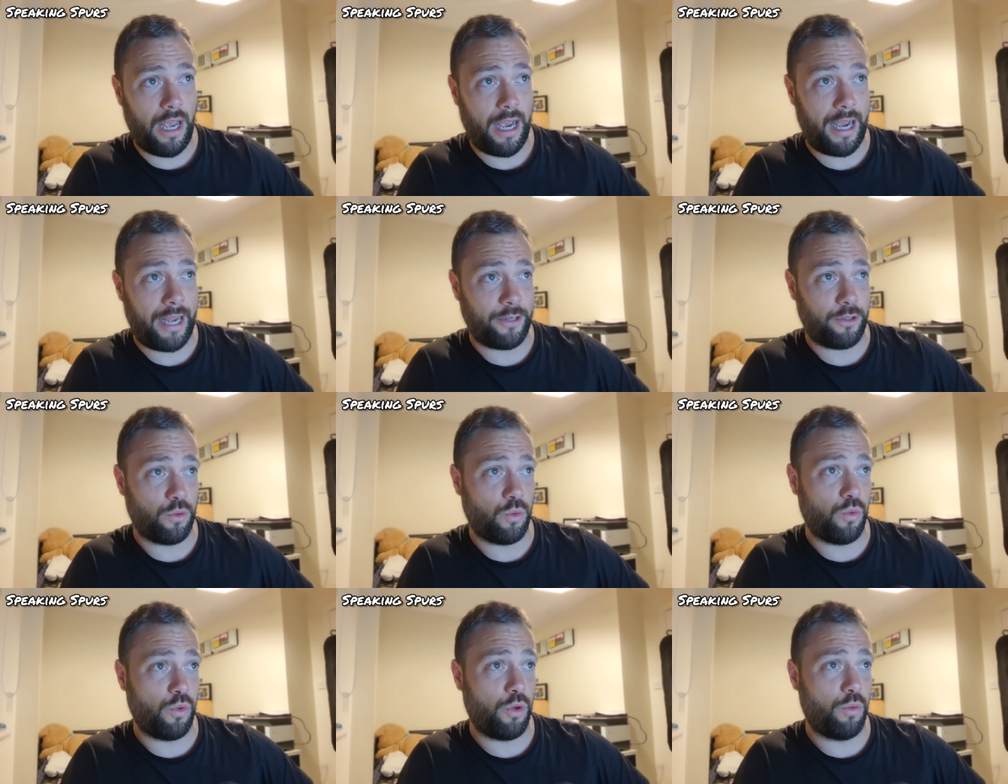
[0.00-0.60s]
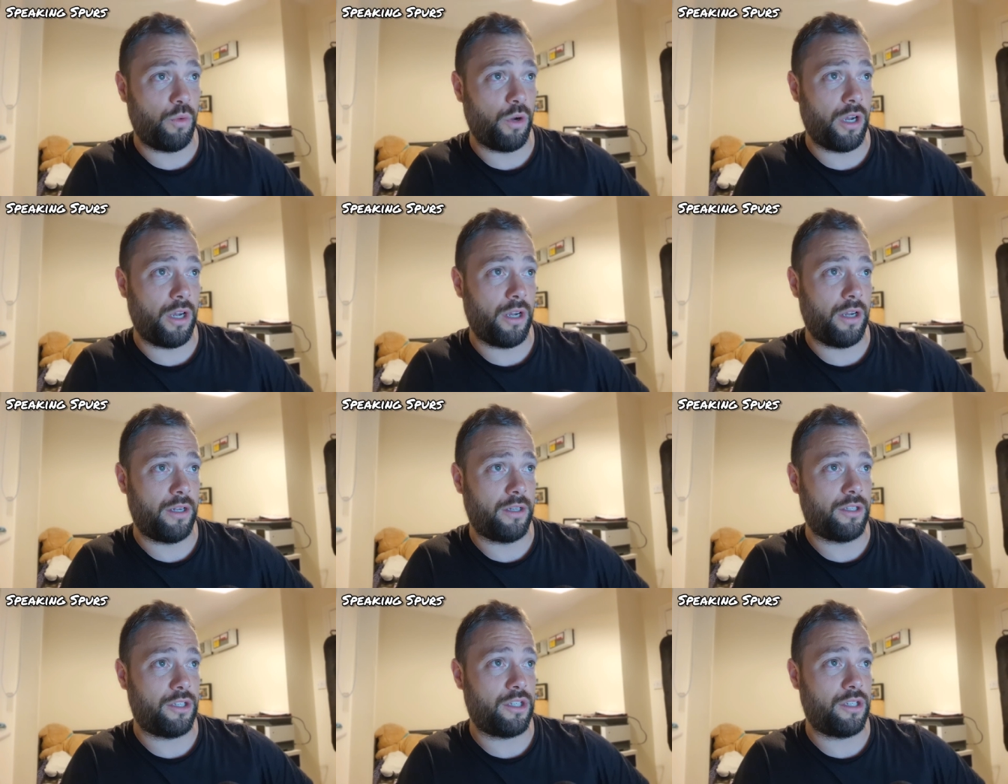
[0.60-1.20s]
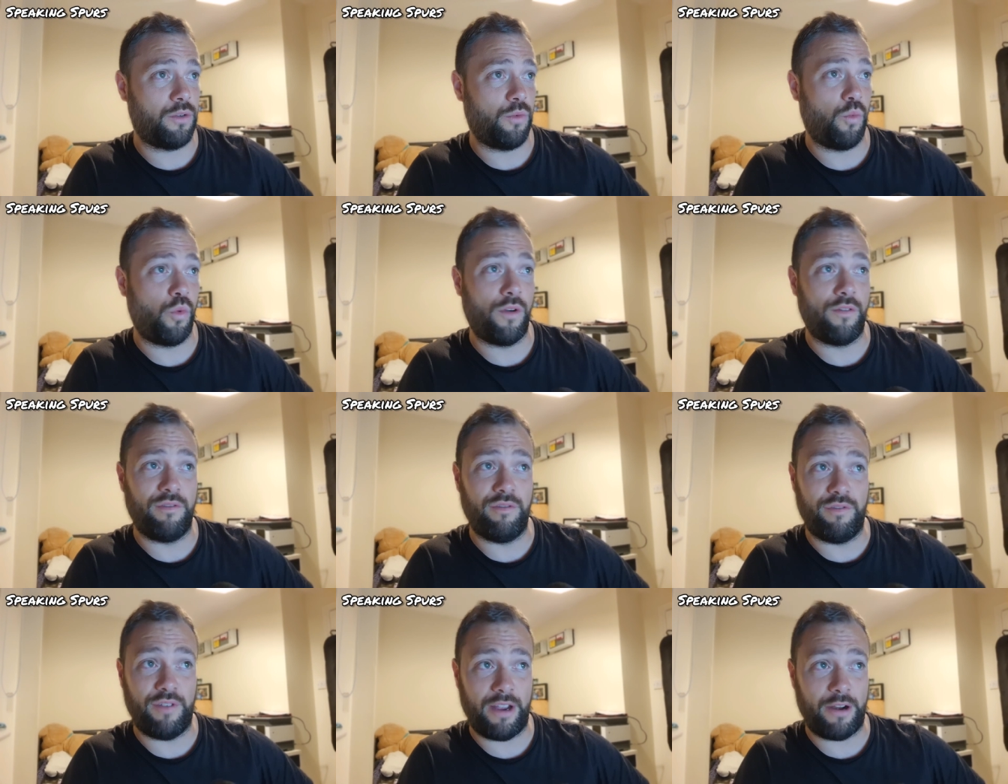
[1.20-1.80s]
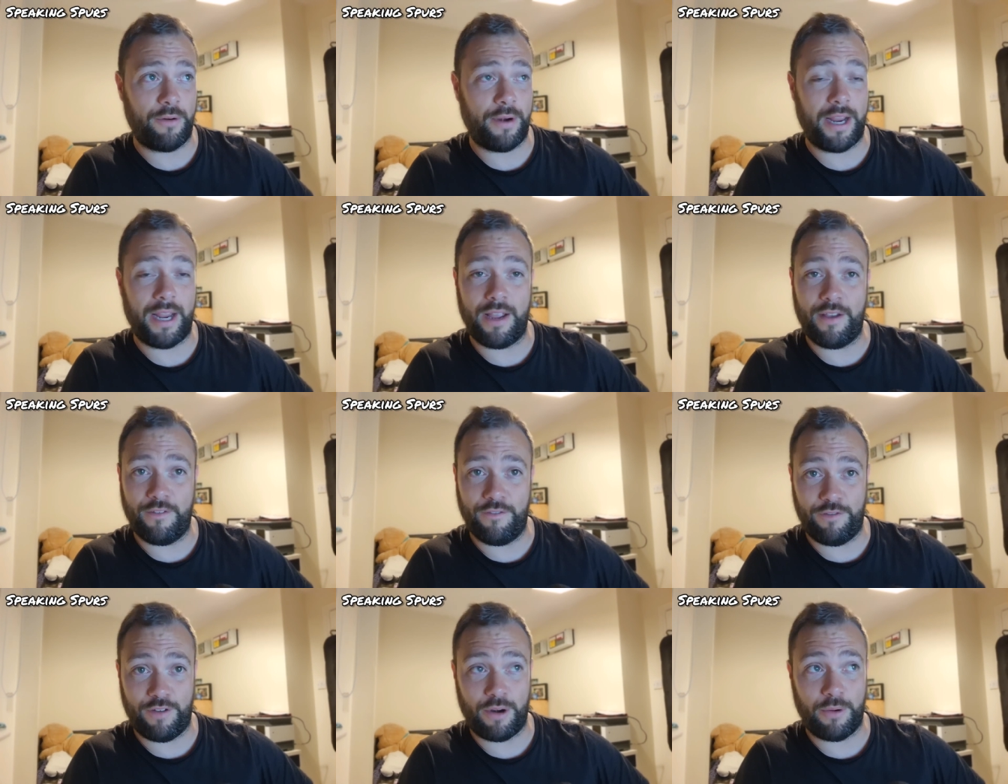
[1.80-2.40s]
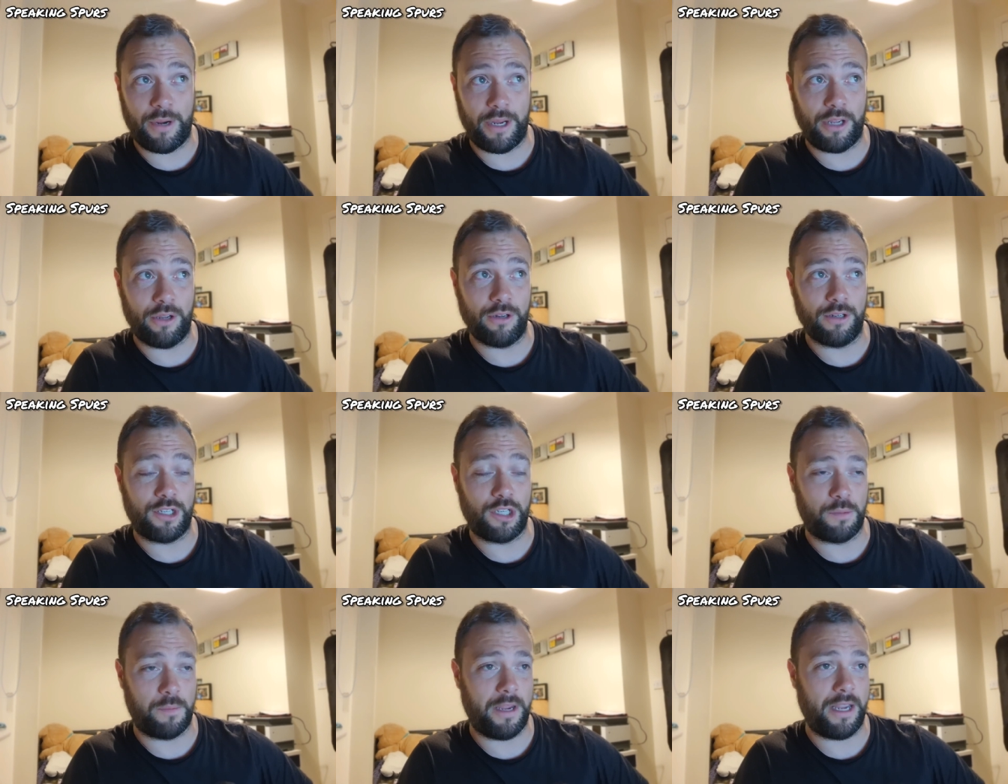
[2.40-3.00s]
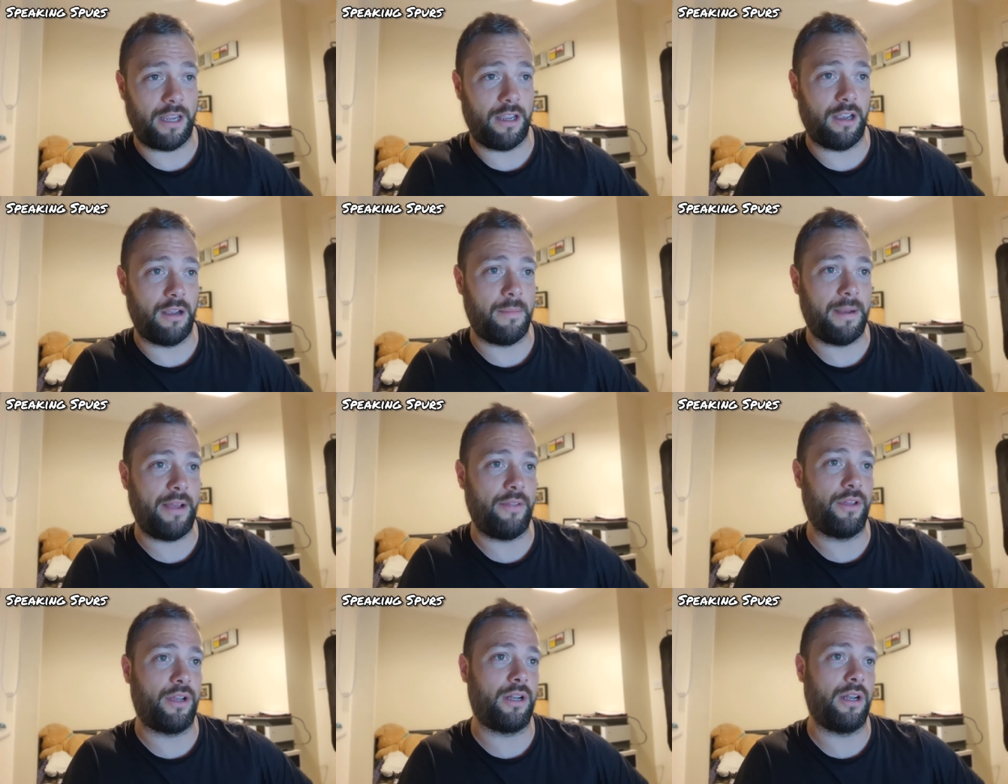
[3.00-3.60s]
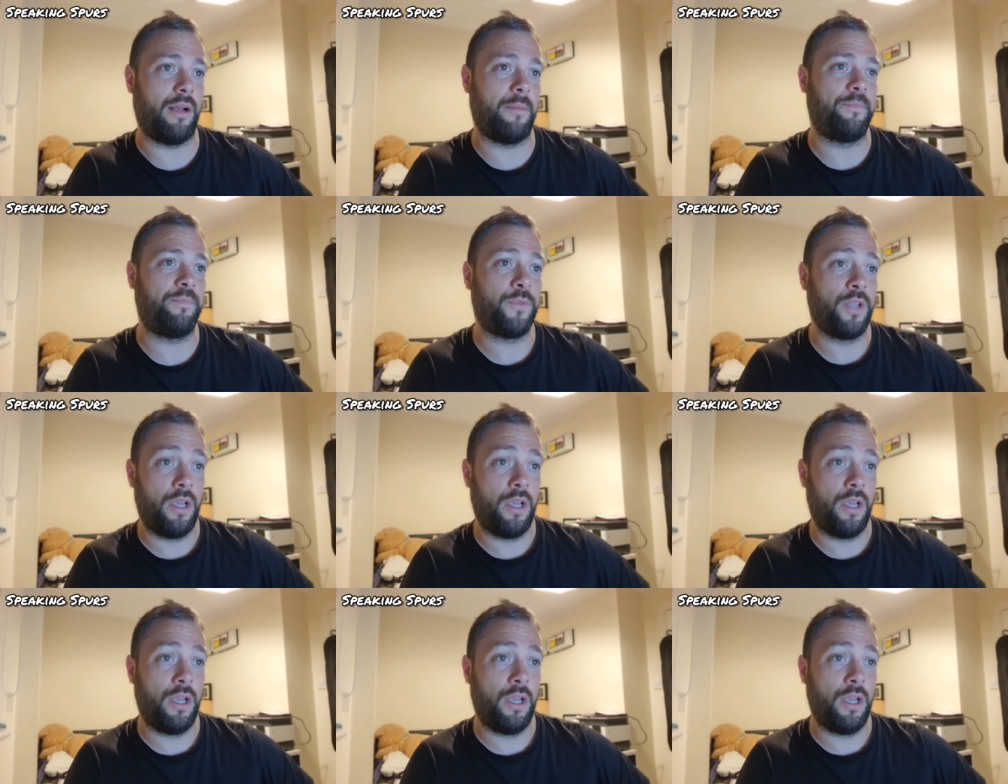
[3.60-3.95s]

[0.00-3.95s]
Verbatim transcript: and all the words were very, very good speaking about the club.